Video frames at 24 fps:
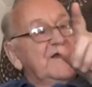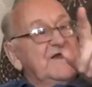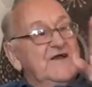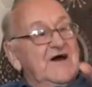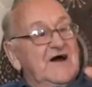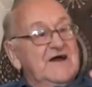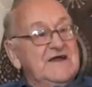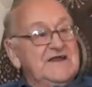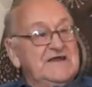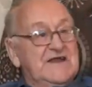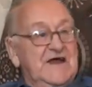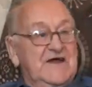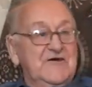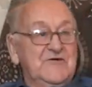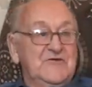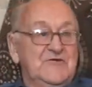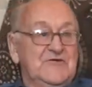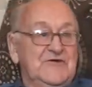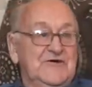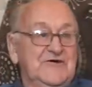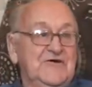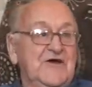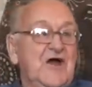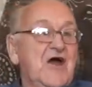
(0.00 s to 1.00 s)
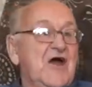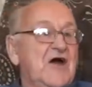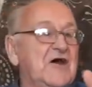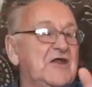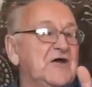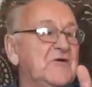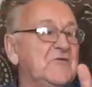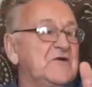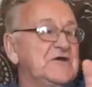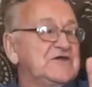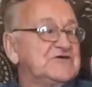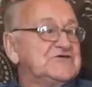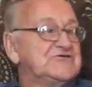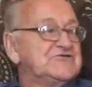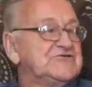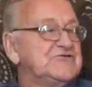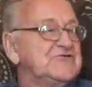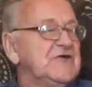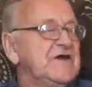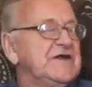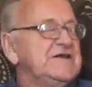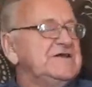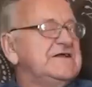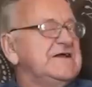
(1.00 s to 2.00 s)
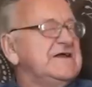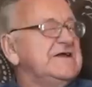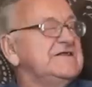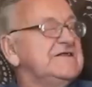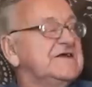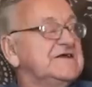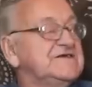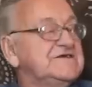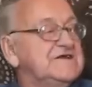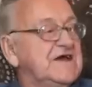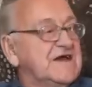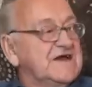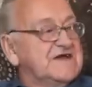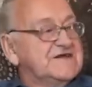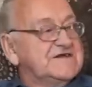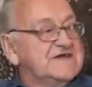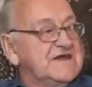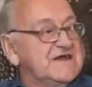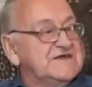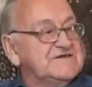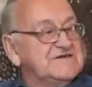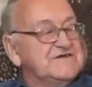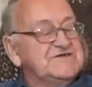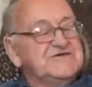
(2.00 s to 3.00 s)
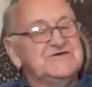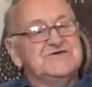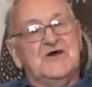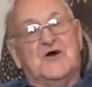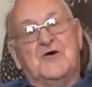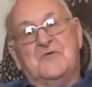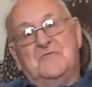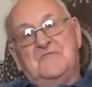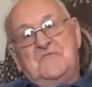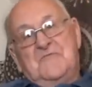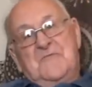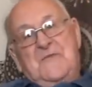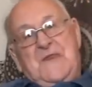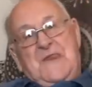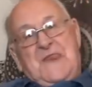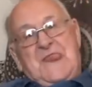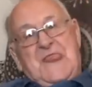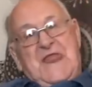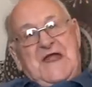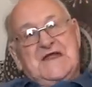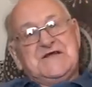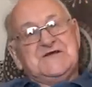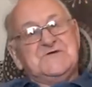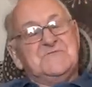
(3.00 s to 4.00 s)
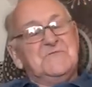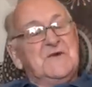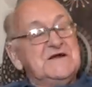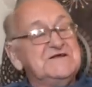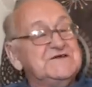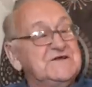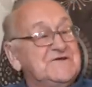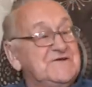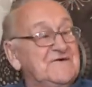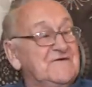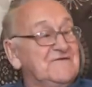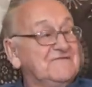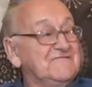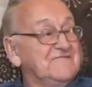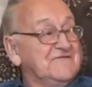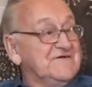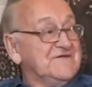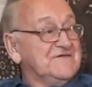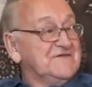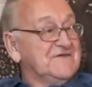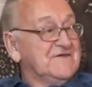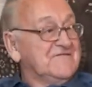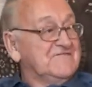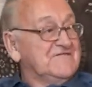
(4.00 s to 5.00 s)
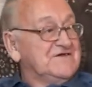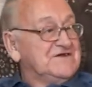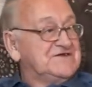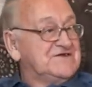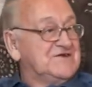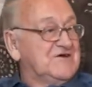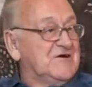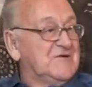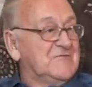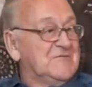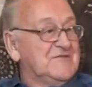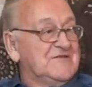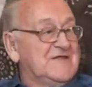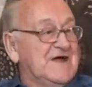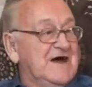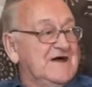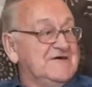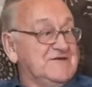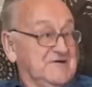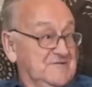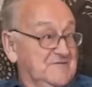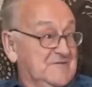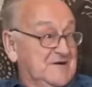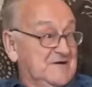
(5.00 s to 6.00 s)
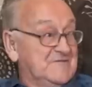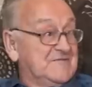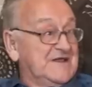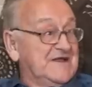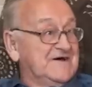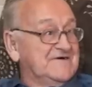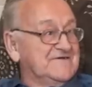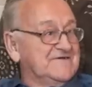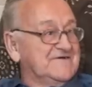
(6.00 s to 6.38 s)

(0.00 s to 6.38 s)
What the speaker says: right down there, and it went straight into Jack Seddon's shop. He smashed all front of his shop and that. You remember that?